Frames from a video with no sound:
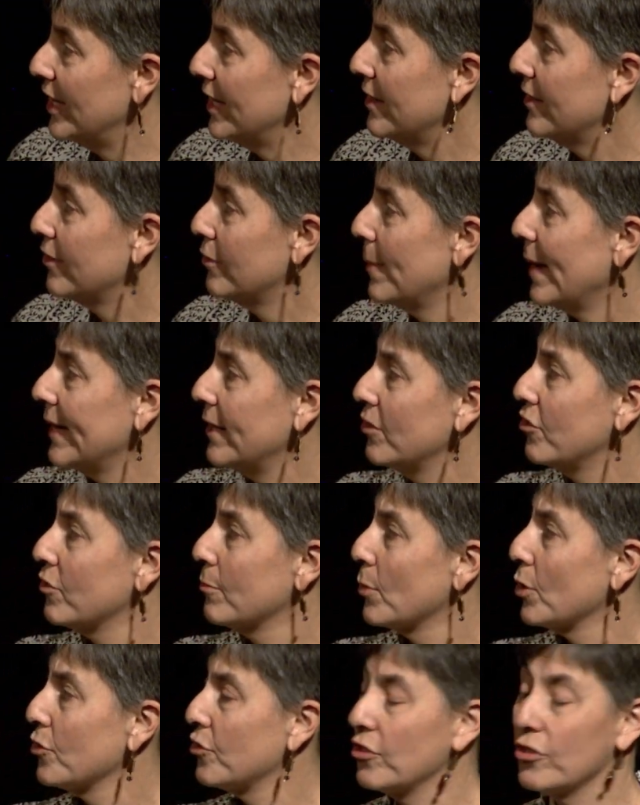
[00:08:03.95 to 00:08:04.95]
the Spanish
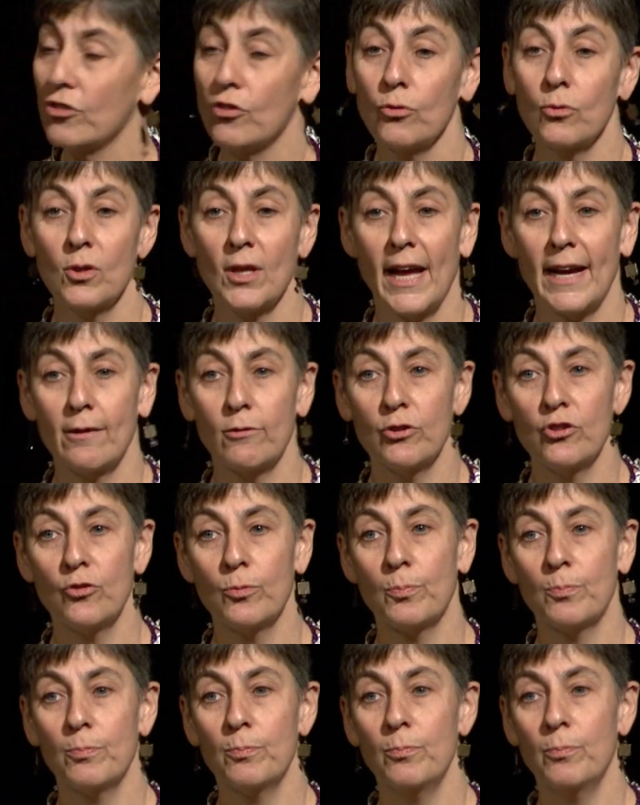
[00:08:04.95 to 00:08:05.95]
immersion dual language
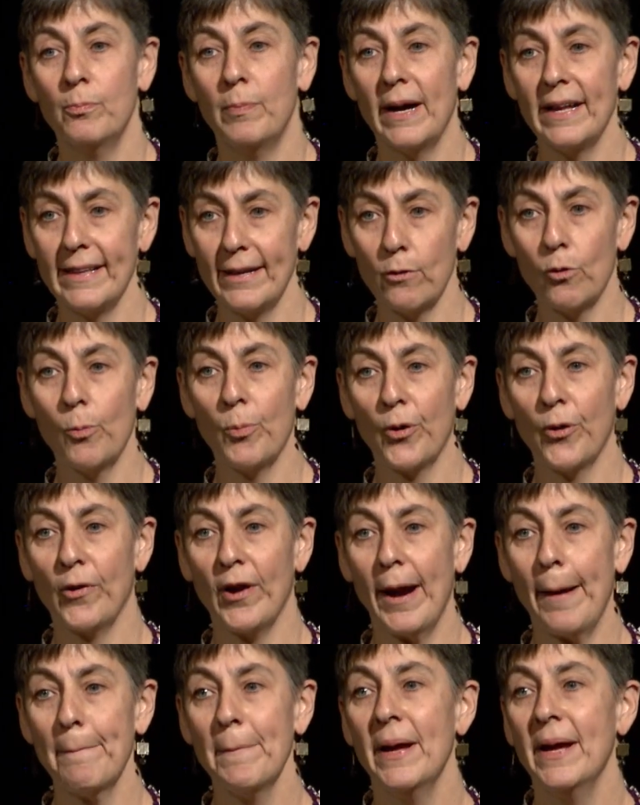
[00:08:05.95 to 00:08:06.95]
bilingual
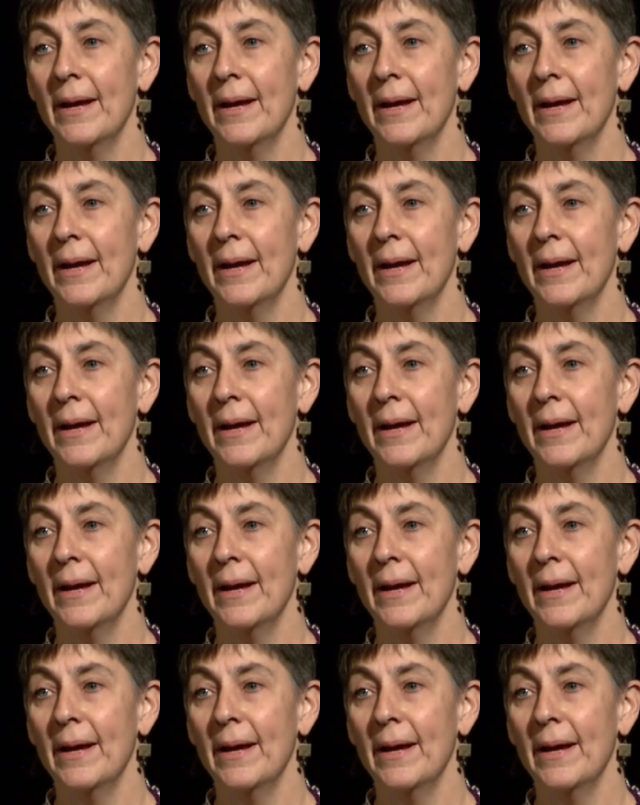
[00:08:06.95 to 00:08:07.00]
program